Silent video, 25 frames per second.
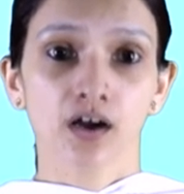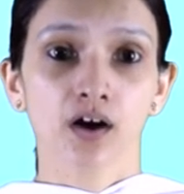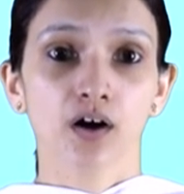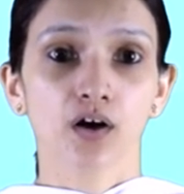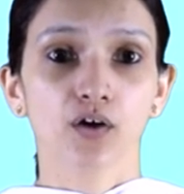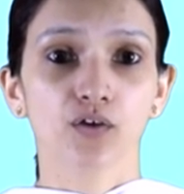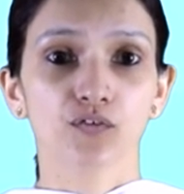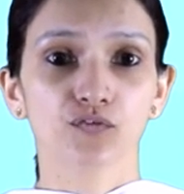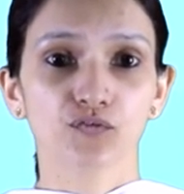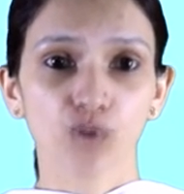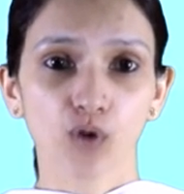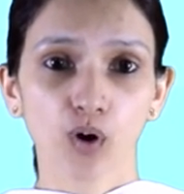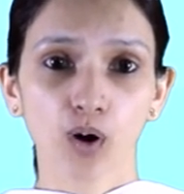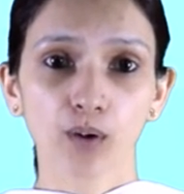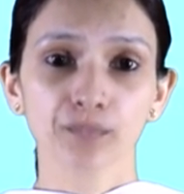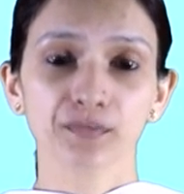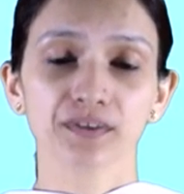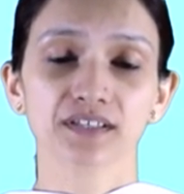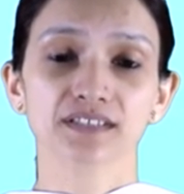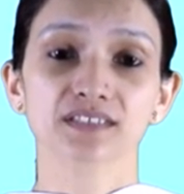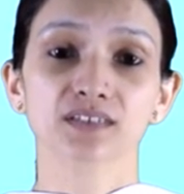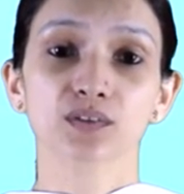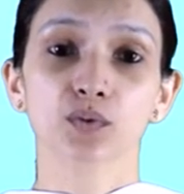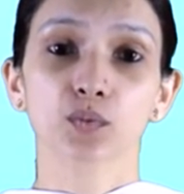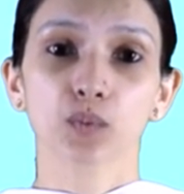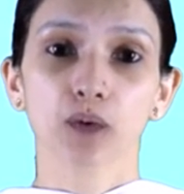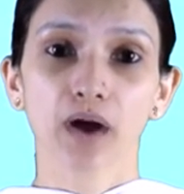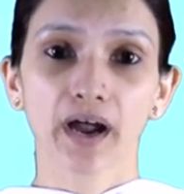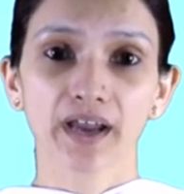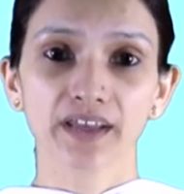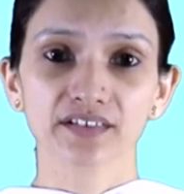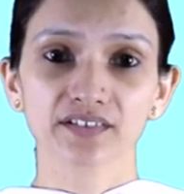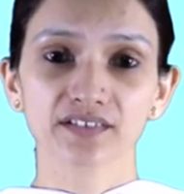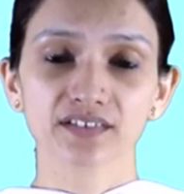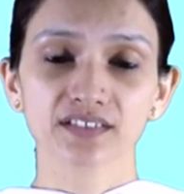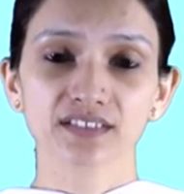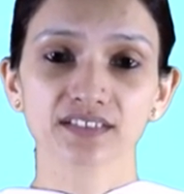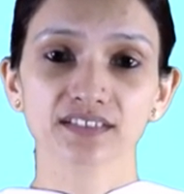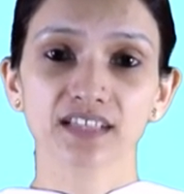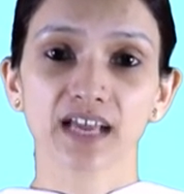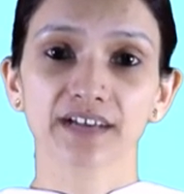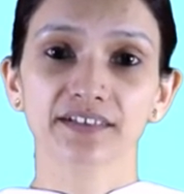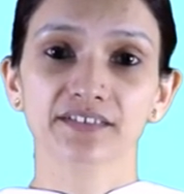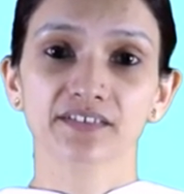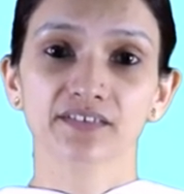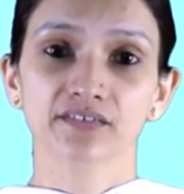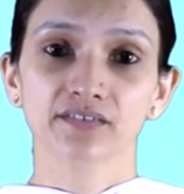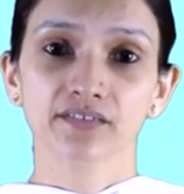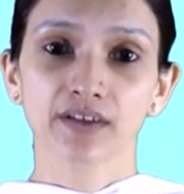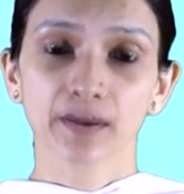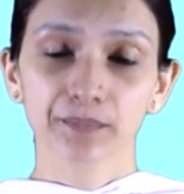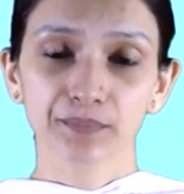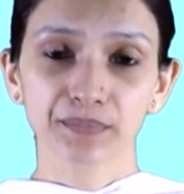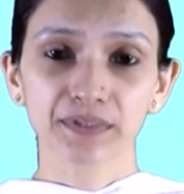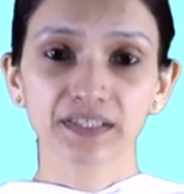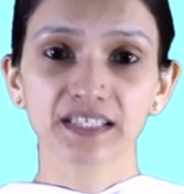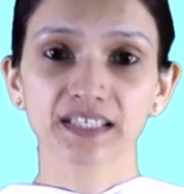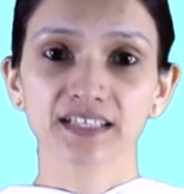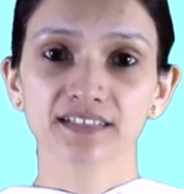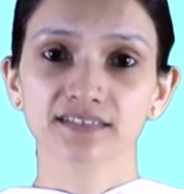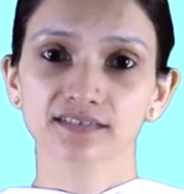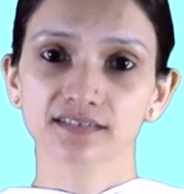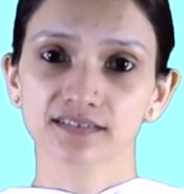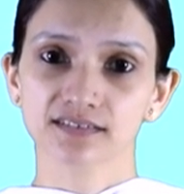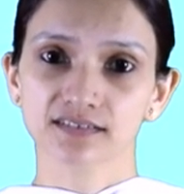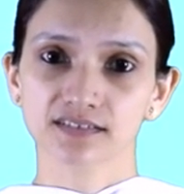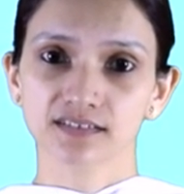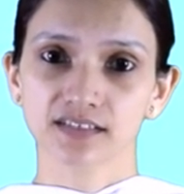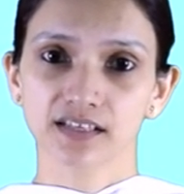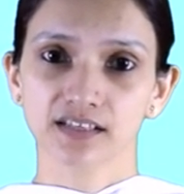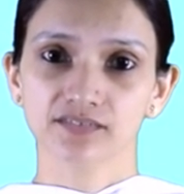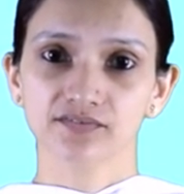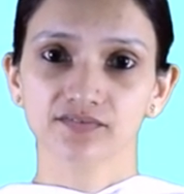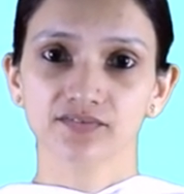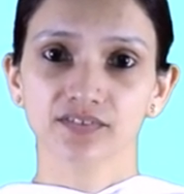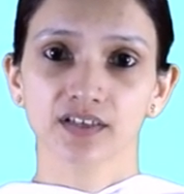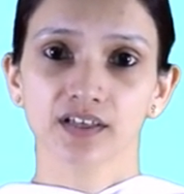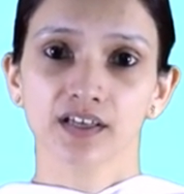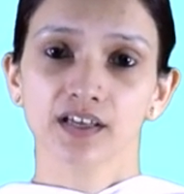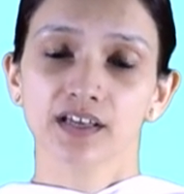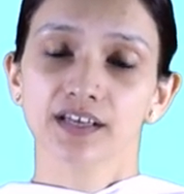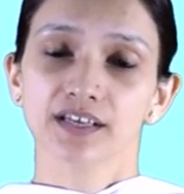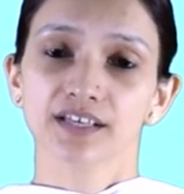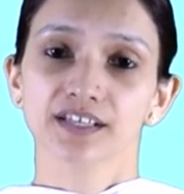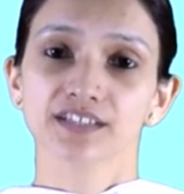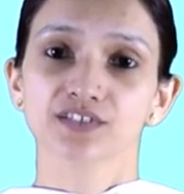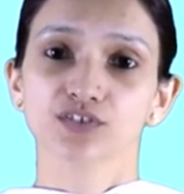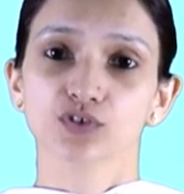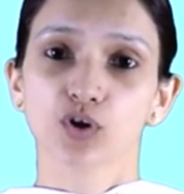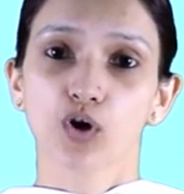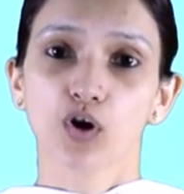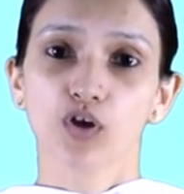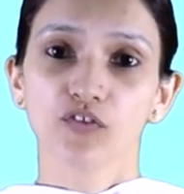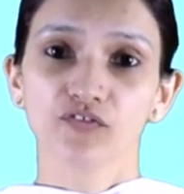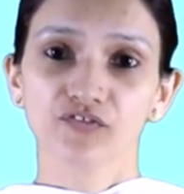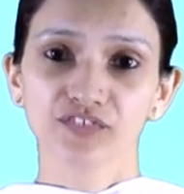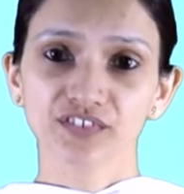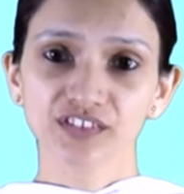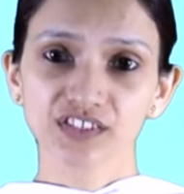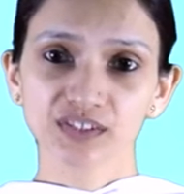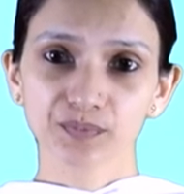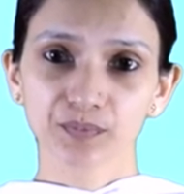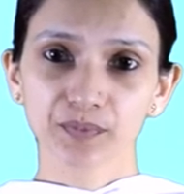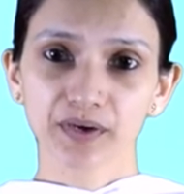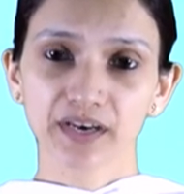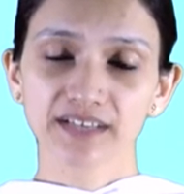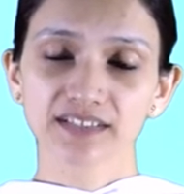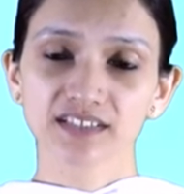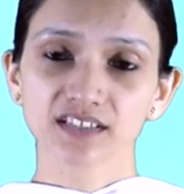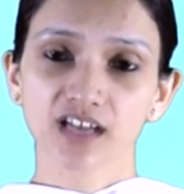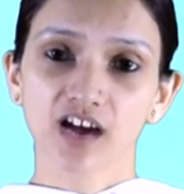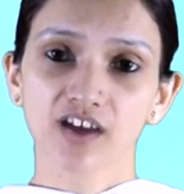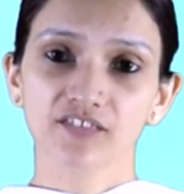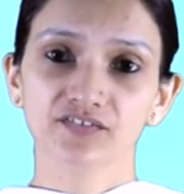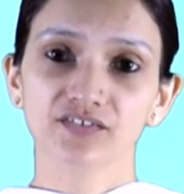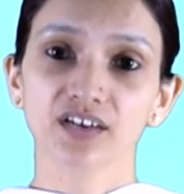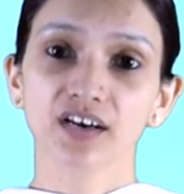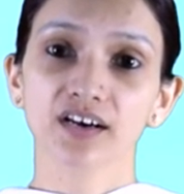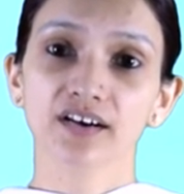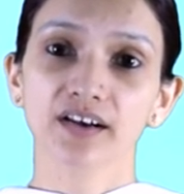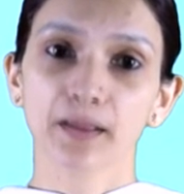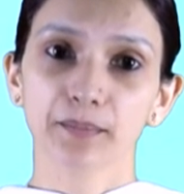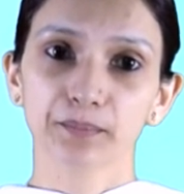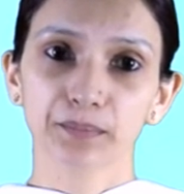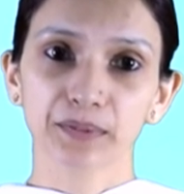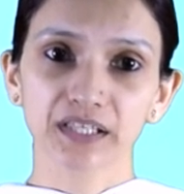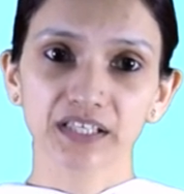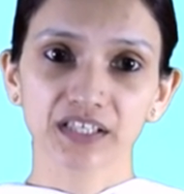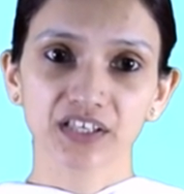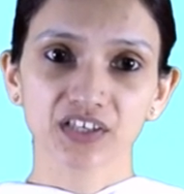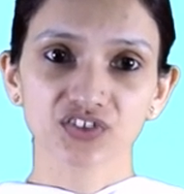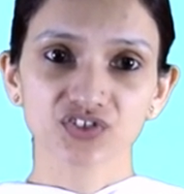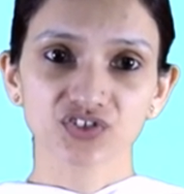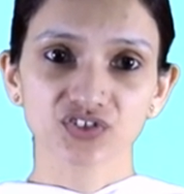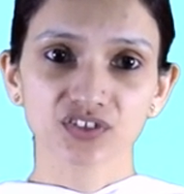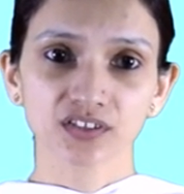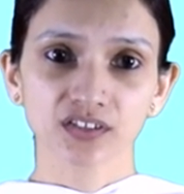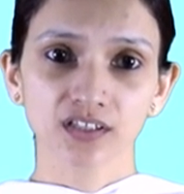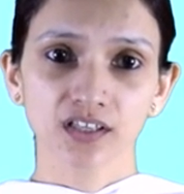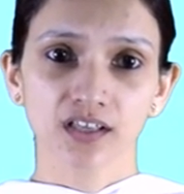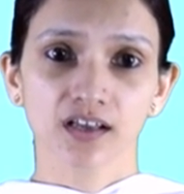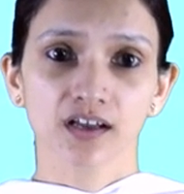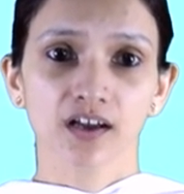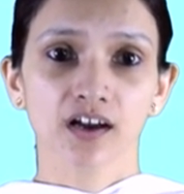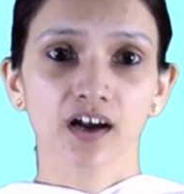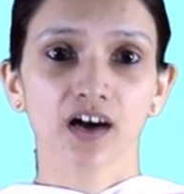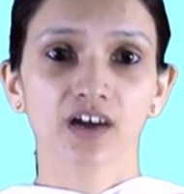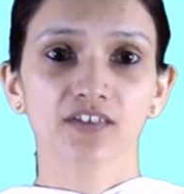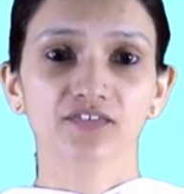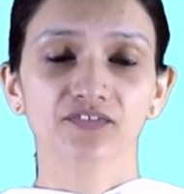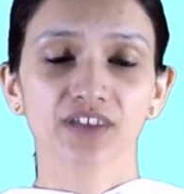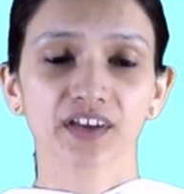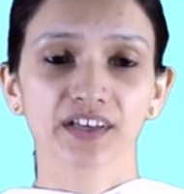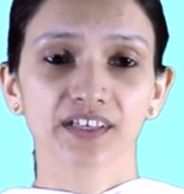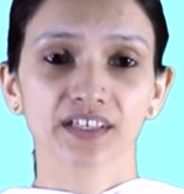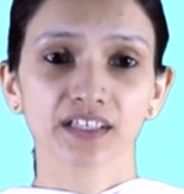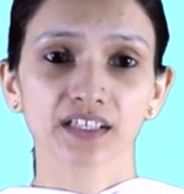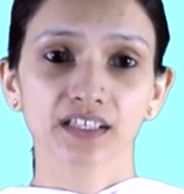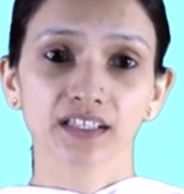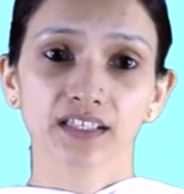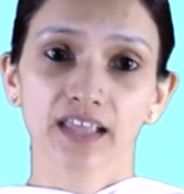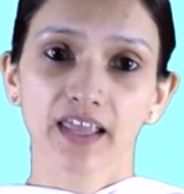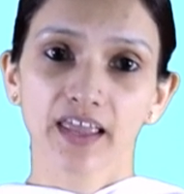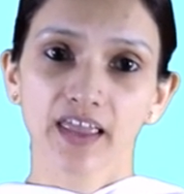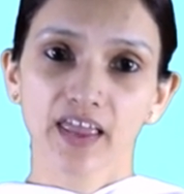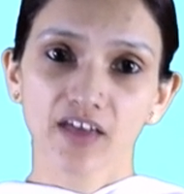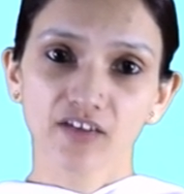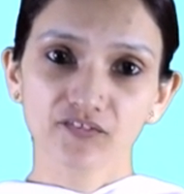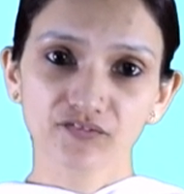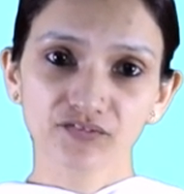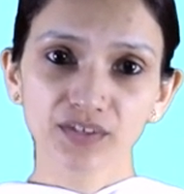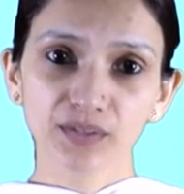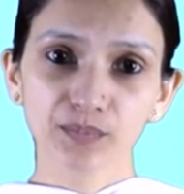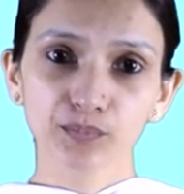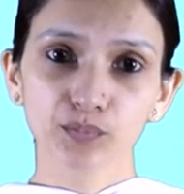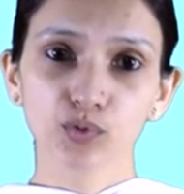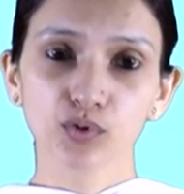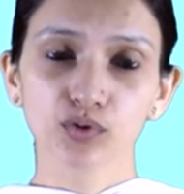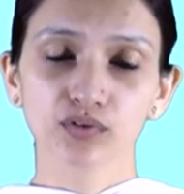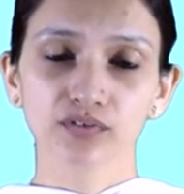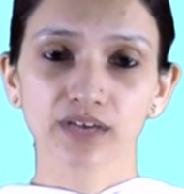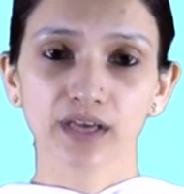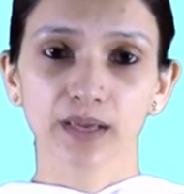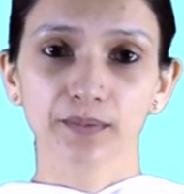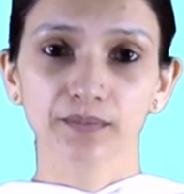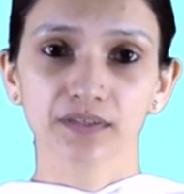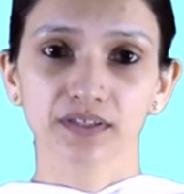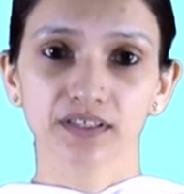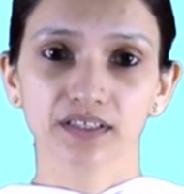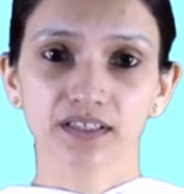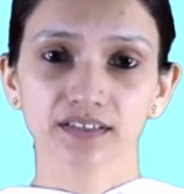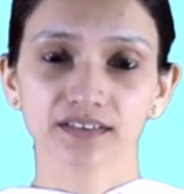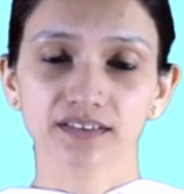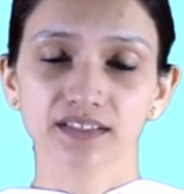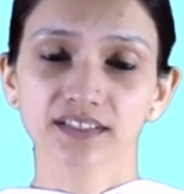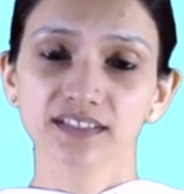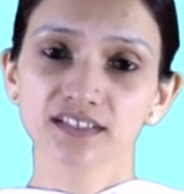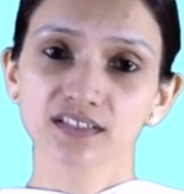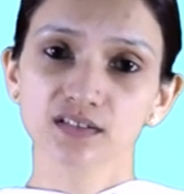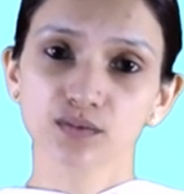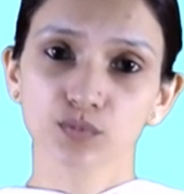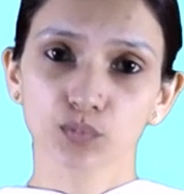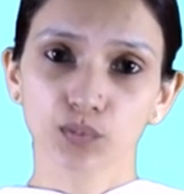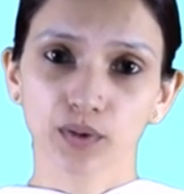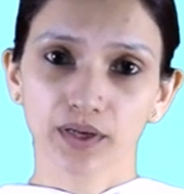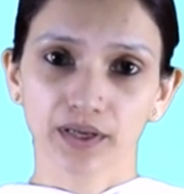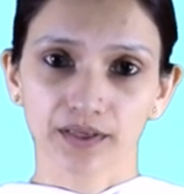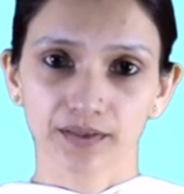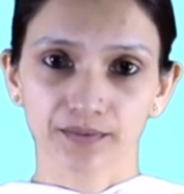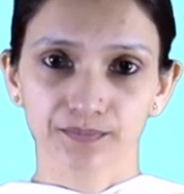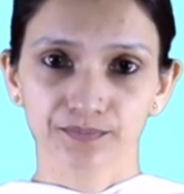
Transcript: A worm is a virus that replicates itself. It often spreads after replication affecting every program in its way.